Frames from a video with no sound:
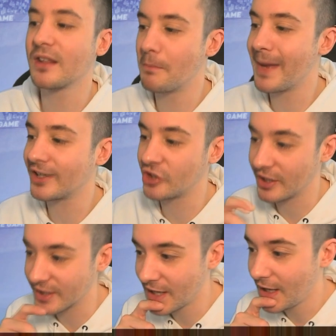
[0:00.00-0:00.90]
of the
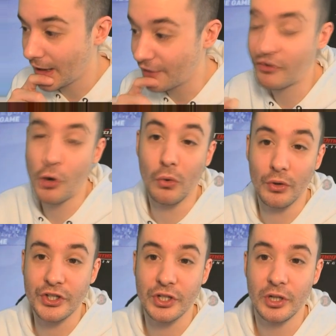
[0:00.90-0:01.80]
matches. And of
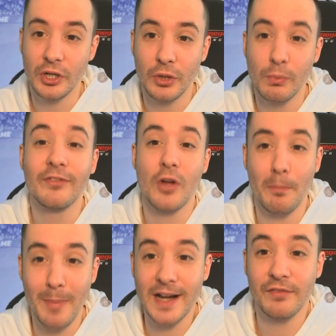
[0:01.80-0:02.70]
course, we've
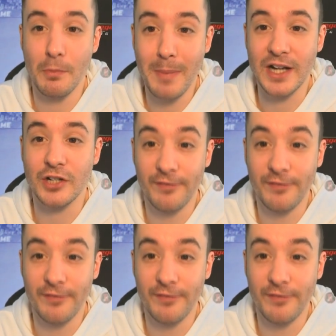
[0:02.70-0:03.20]
got man of the match